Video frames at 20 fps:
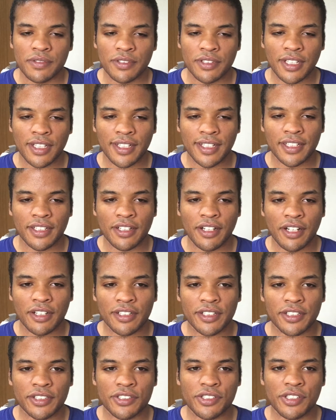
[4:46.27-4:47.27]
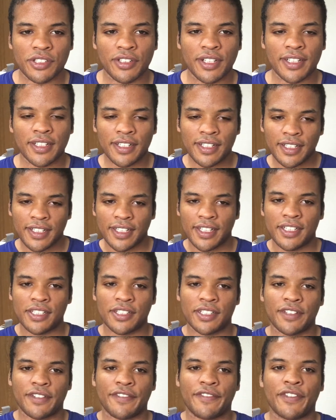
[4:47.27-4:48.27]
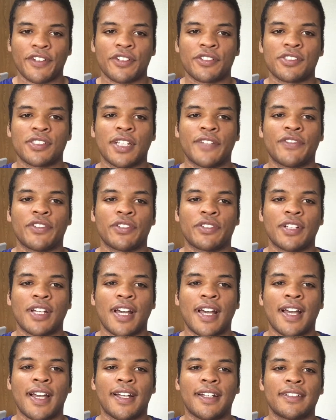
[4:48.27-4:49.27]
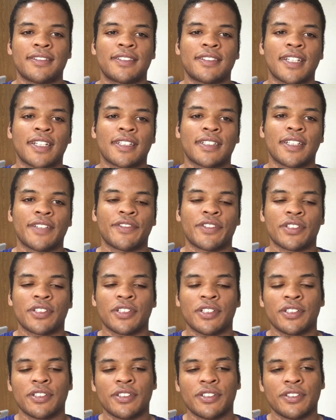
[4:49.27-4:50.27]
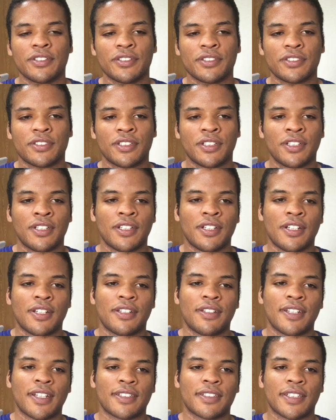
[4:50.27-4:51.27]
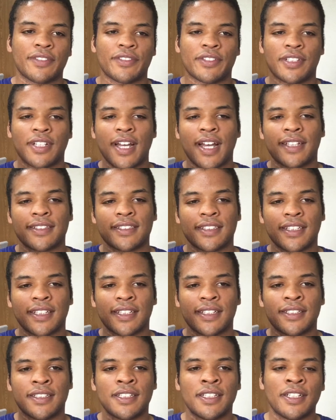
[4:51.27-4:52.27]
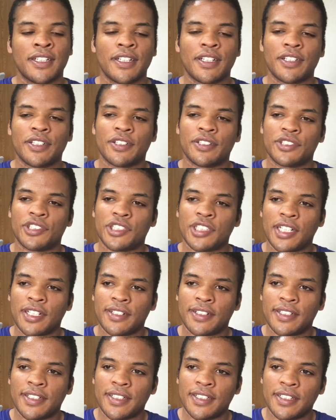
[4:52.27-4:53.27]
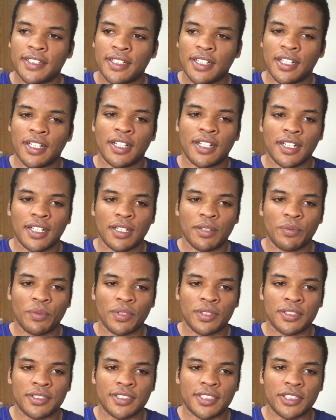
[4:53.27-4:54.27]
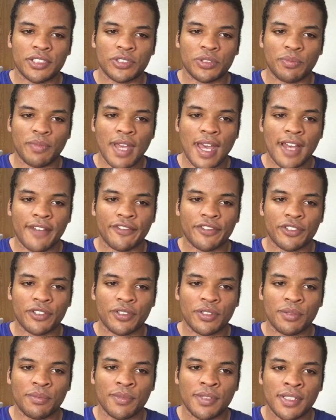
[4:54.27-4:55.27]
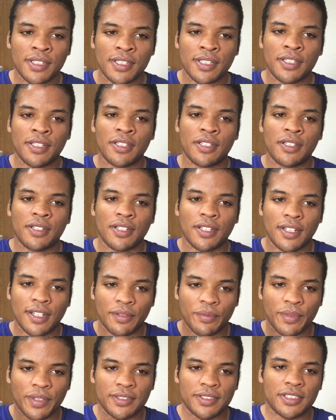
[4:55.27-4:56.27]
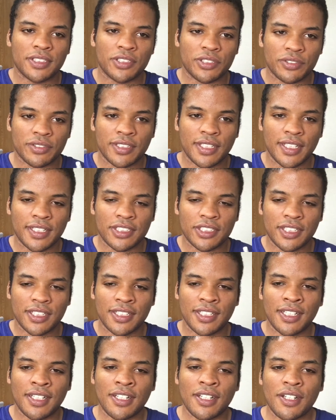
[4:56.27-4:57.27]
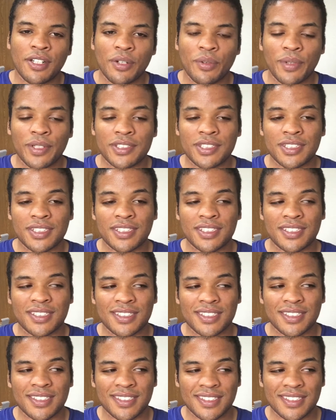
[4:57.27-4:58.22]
kind of like in college. So like first level guys, second level girls, next level guys again. You're sharing one central bathroom and one central kitchen, which is